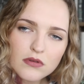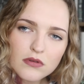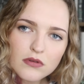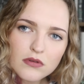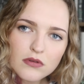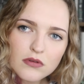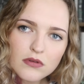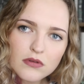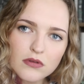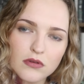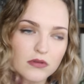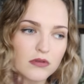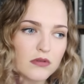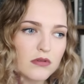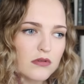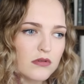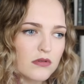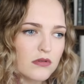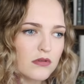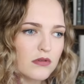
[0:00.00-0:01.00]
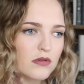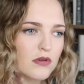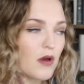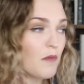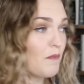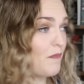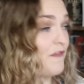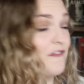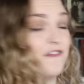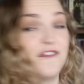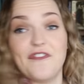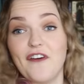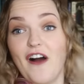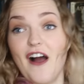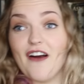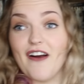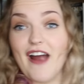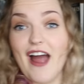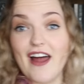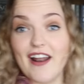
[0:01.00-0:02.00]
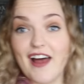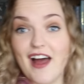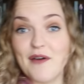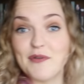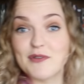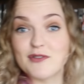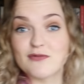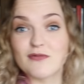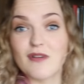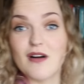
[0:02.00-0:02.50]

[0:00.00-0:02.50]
Persephone far out I was